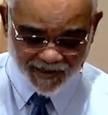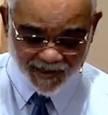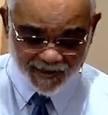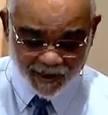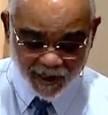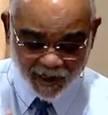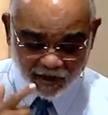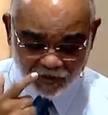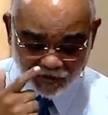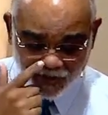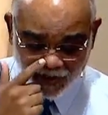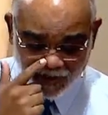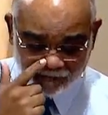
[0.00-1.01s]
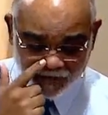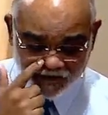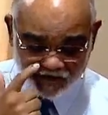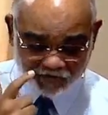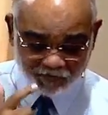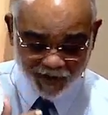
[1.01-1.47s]
and how I may
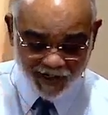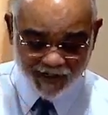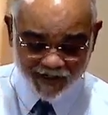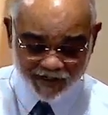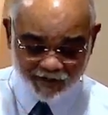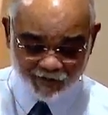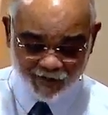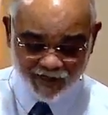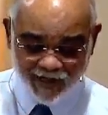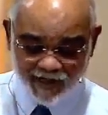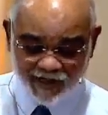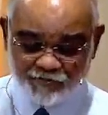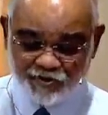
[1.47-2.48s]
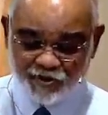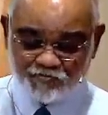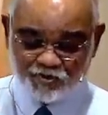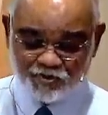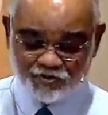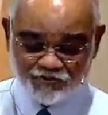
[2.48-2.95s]
reply when am
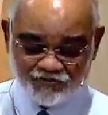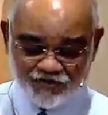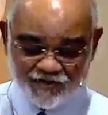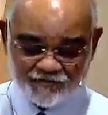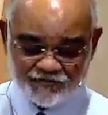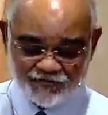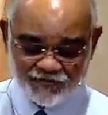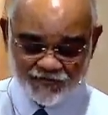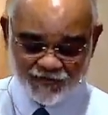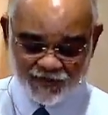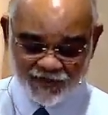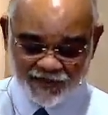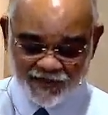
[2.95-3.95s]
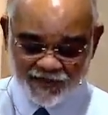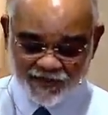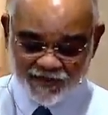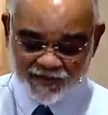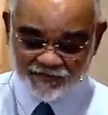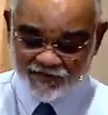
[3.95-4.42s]
reproved.
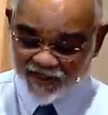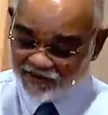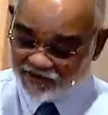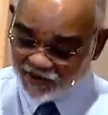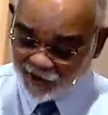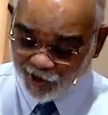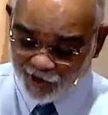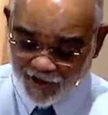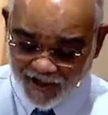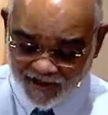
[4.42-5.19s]
Then the Lord